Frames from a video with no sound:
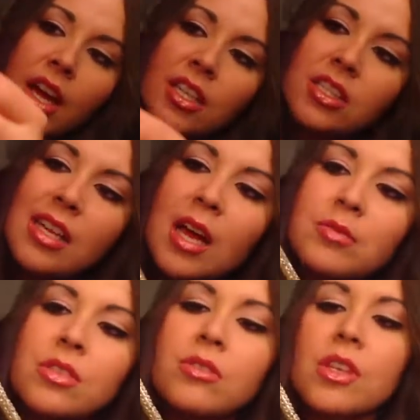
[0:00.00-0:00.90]
It's just
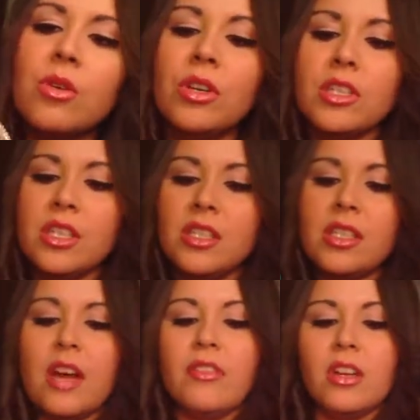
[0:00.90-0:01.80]
absolutely gorgeous.
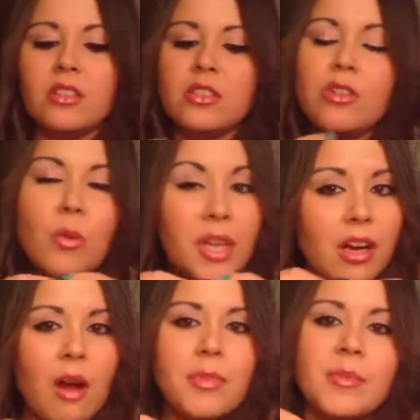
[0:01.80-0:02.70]
I've gotten so many
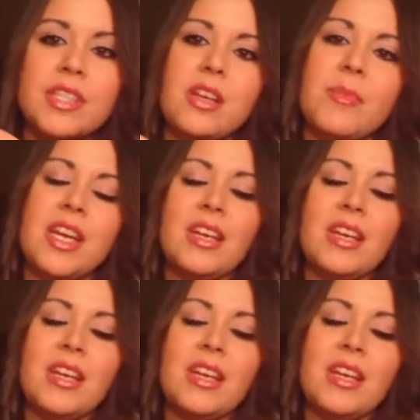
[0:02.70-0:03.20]
compliments on my